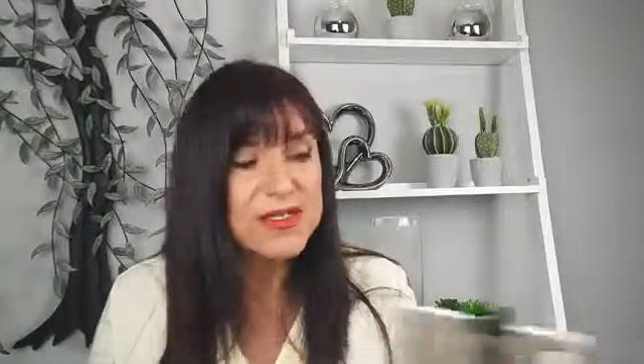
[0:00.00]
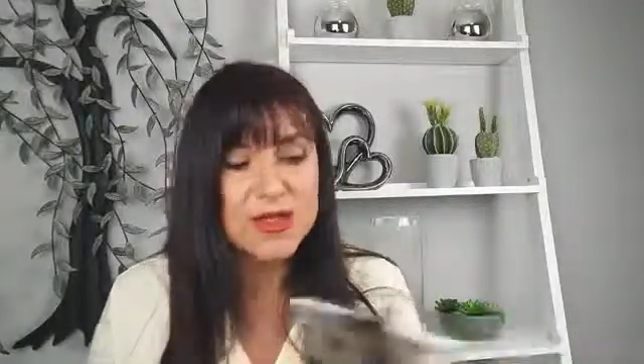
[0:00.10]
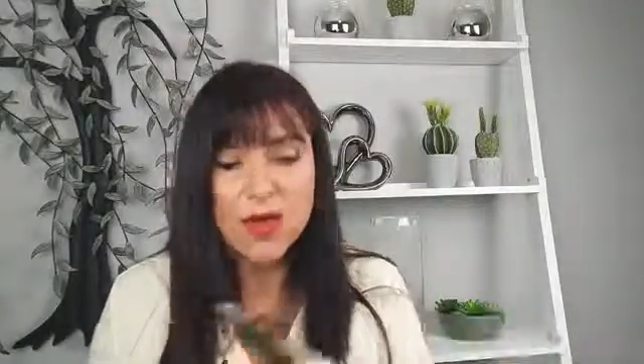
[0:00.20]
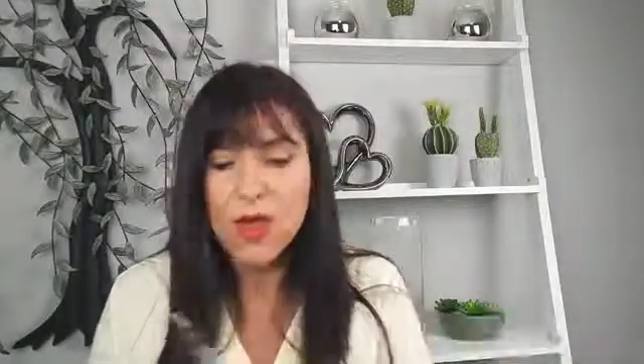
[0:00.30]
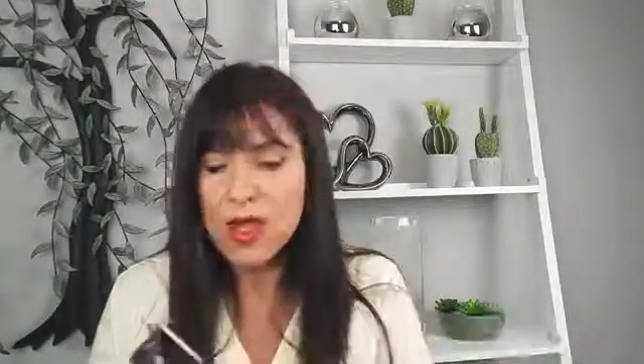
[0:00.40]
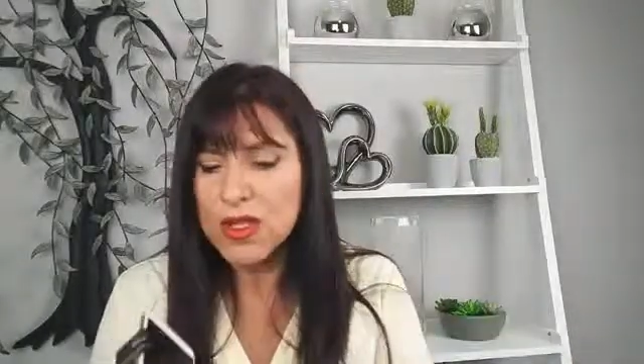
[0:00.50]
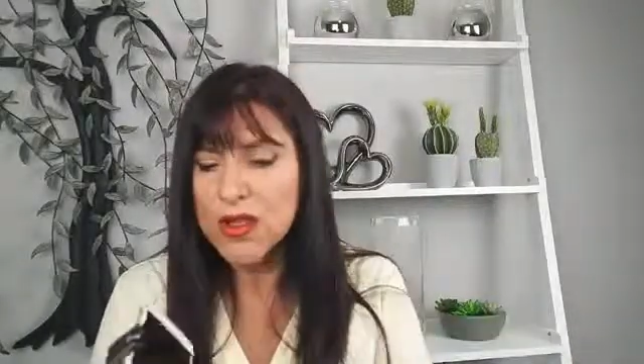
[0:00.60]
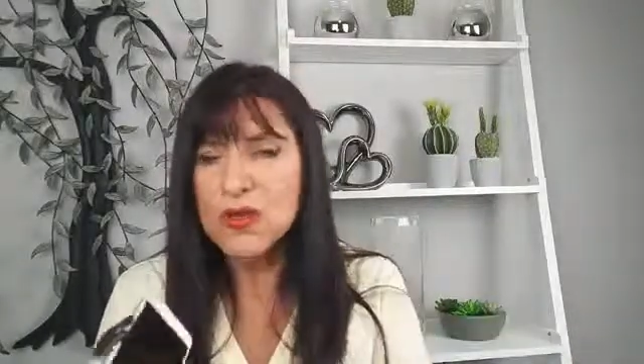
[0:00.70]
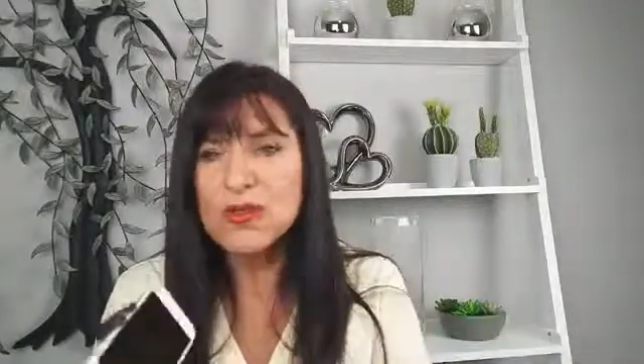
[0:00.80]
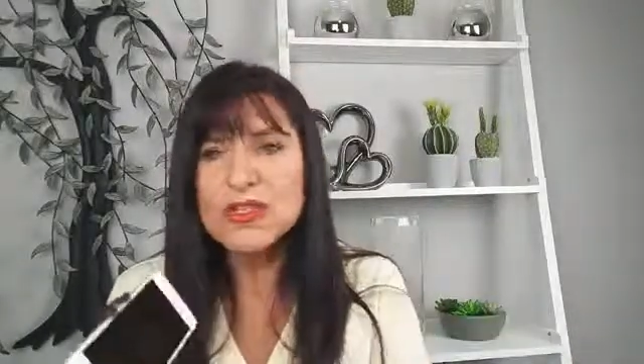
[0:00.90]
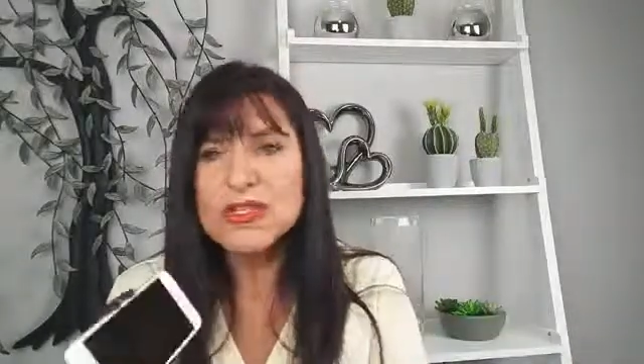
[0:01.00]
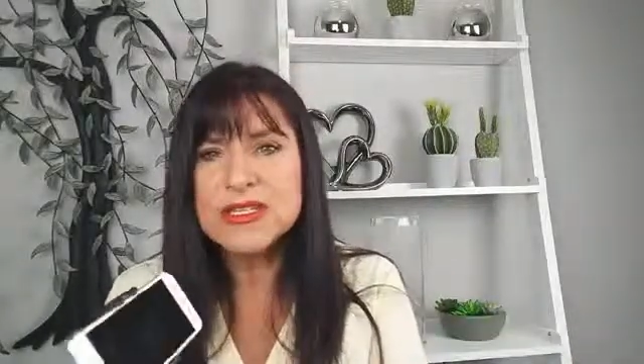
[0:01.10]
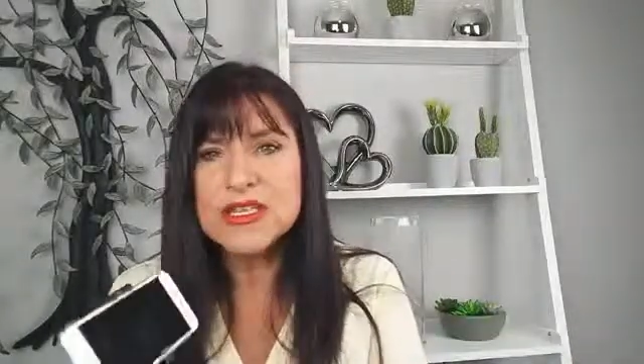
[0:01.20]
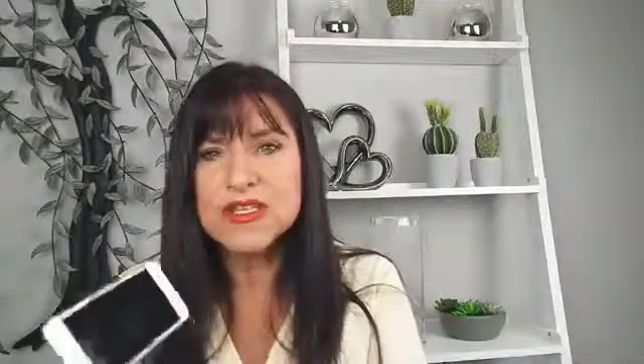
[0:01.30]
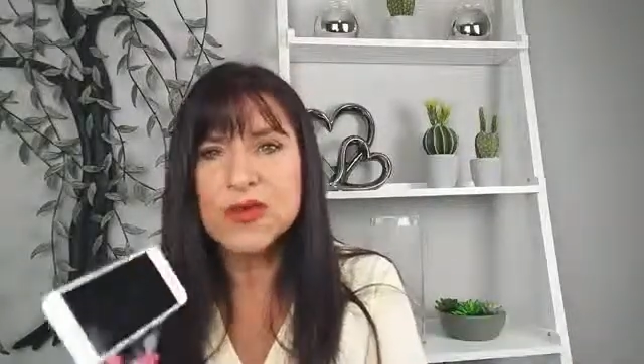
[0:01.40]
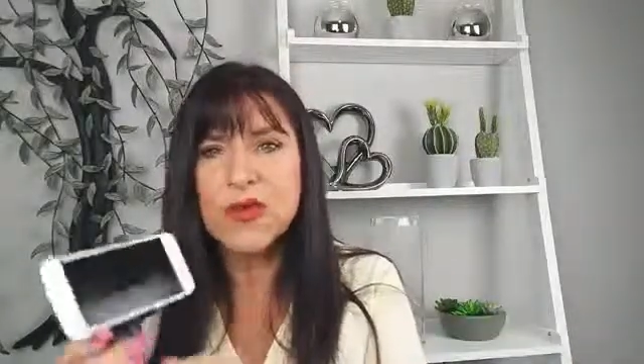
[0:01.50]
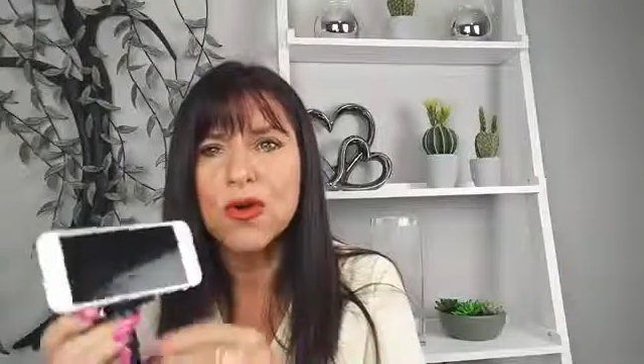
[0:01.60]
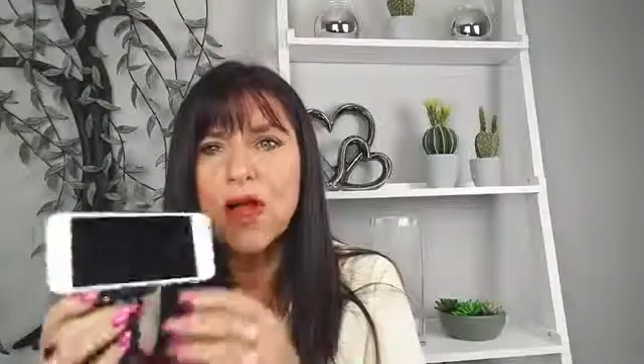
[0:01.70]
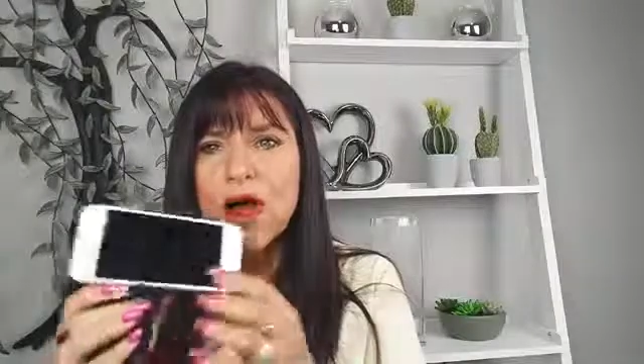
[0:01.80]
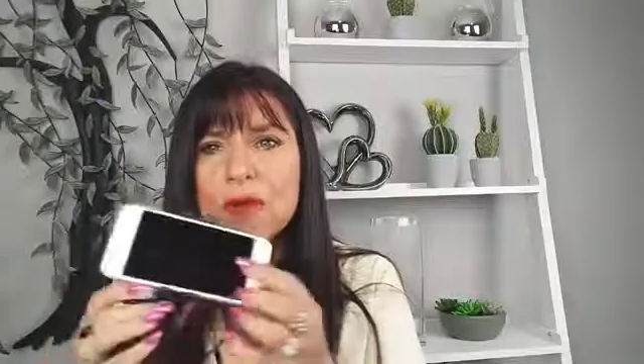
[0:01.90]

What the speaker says: So you just need your,